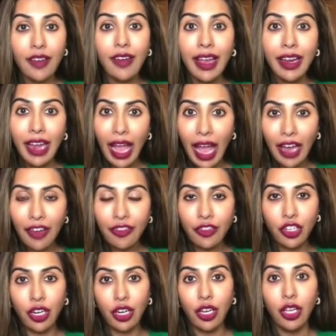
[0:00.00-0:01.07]
Right
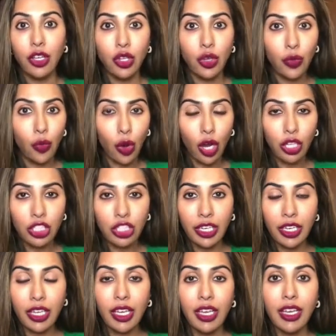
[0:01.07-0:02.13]
after you're
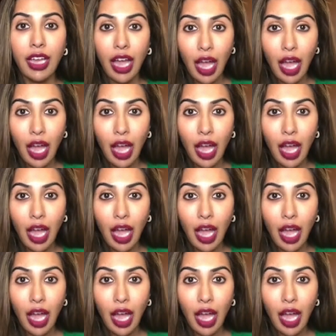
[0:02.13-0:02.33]
washing,